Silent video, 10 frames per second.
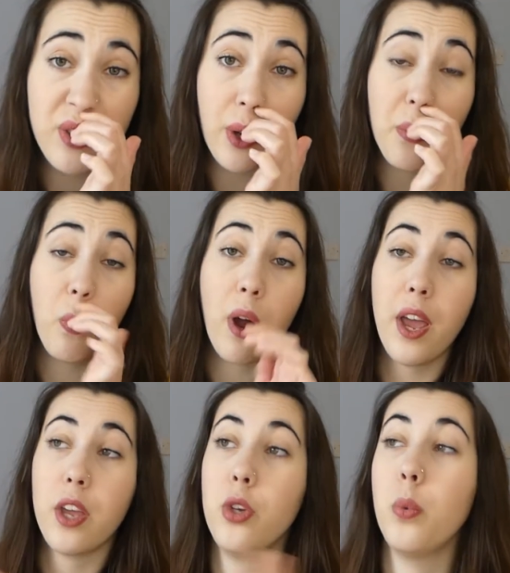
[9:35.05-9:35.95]
So
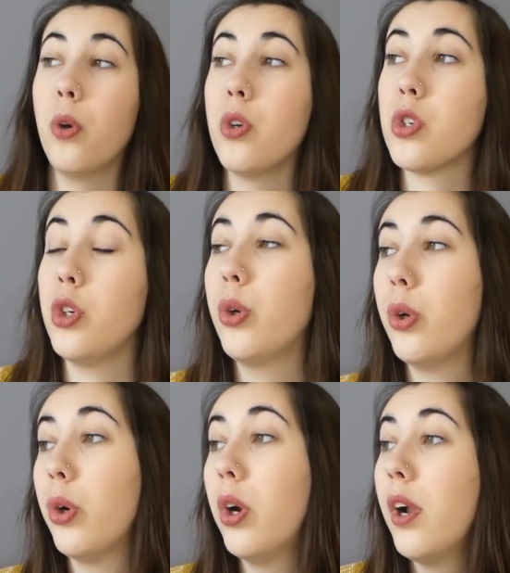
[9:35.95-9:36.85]
where you want
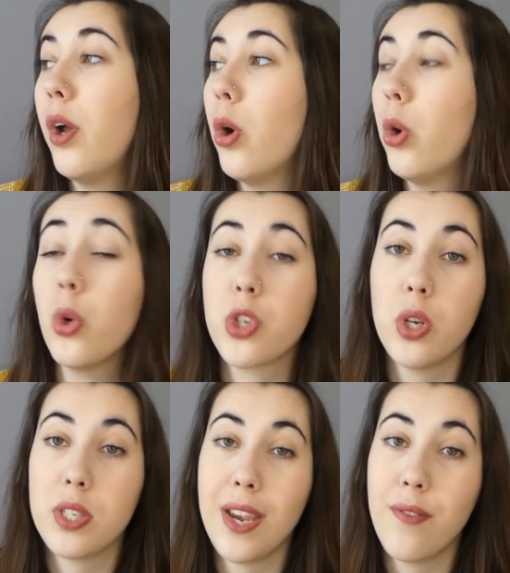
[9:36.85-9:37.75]
your auto
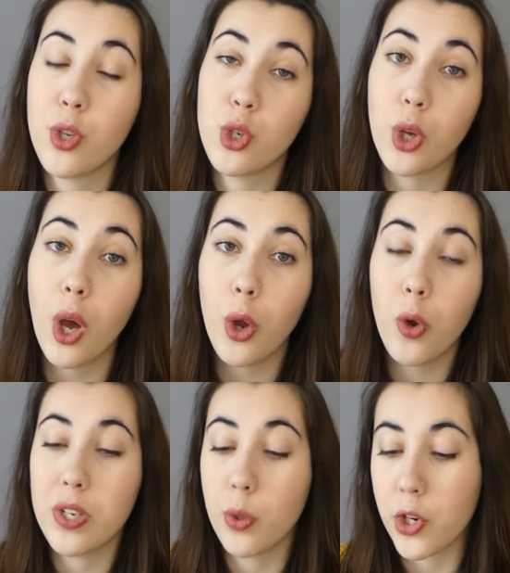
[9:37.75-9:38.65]
saves to go
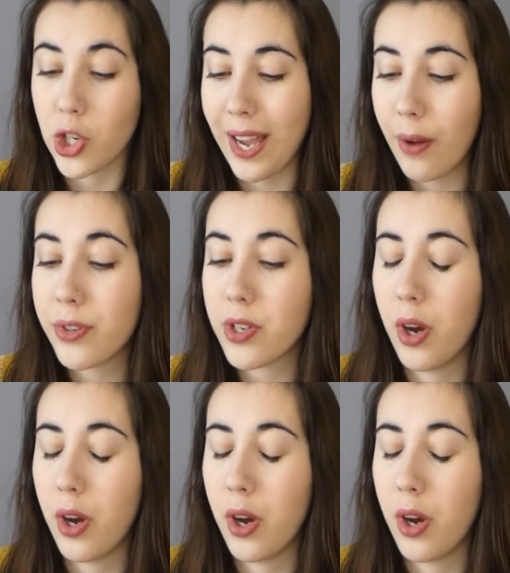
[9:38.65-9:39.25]
into which account.